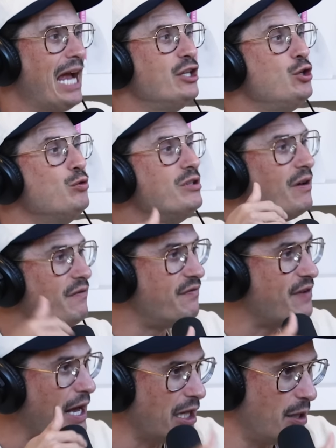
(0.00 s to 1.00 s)
And you
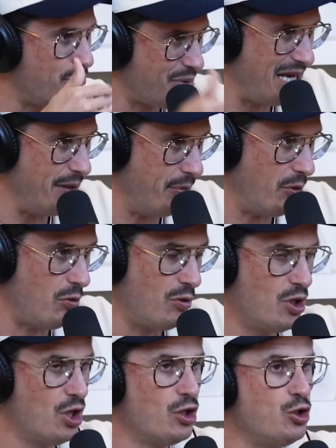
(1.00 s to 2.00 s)
develop people,
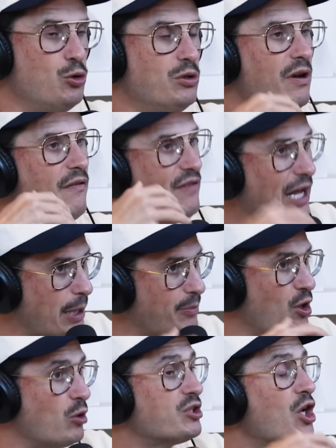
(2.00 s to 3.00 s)
you
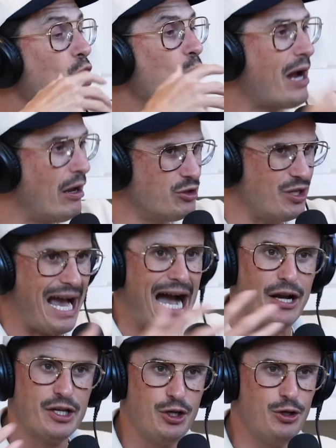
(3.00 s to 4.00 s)
develop those that are around you.
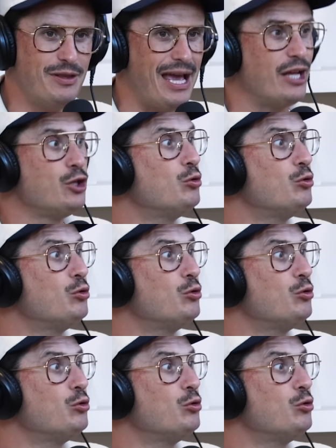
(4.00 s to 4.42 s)
How do you do that?